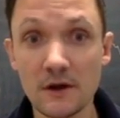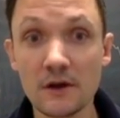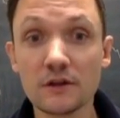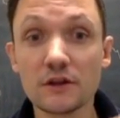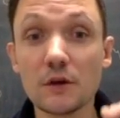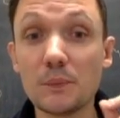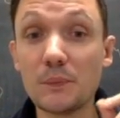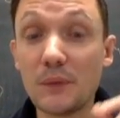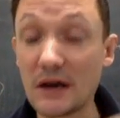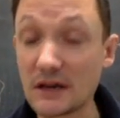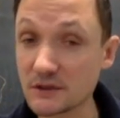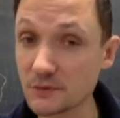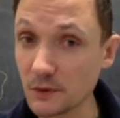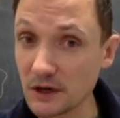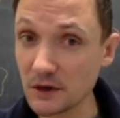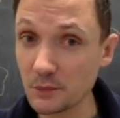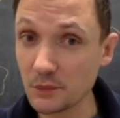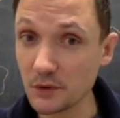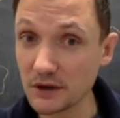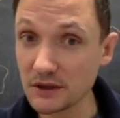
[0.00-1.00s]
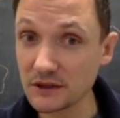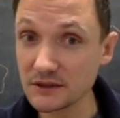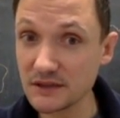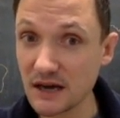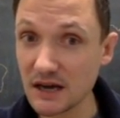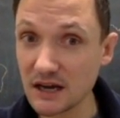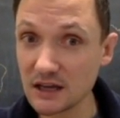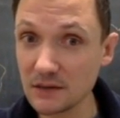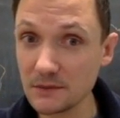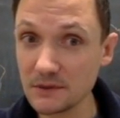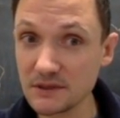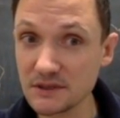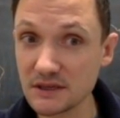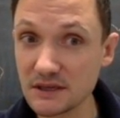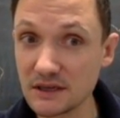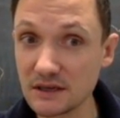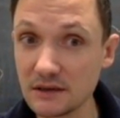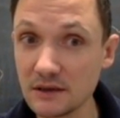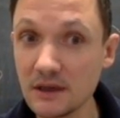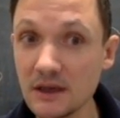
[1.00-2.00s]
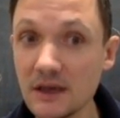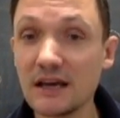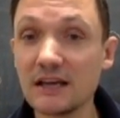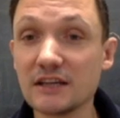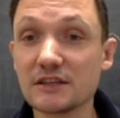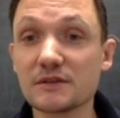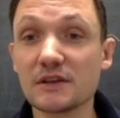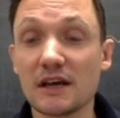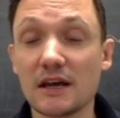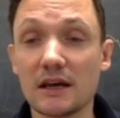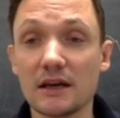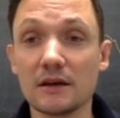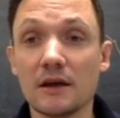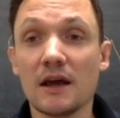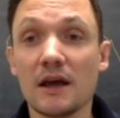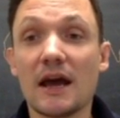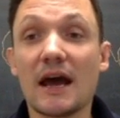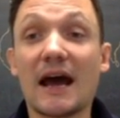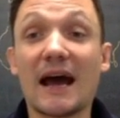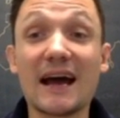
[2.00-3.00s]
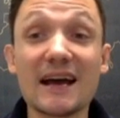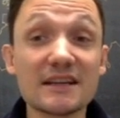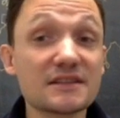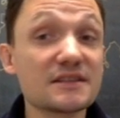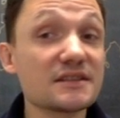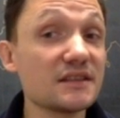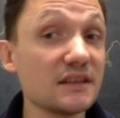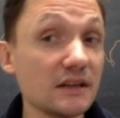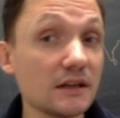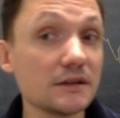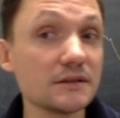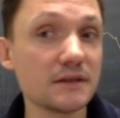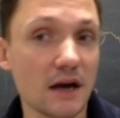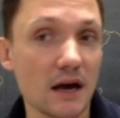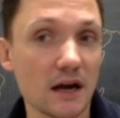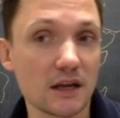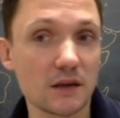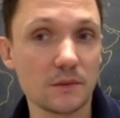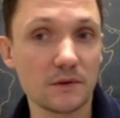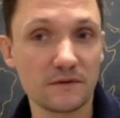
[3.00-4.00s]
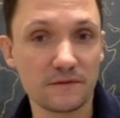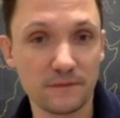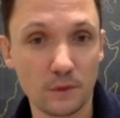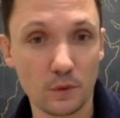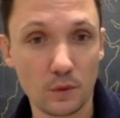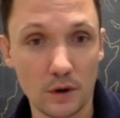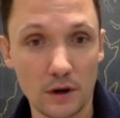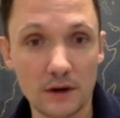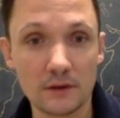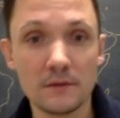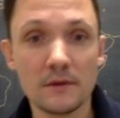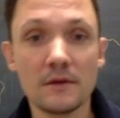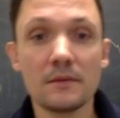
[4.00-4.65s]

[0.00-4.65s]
The best way to bring the documents in is saying, as seen in document 4,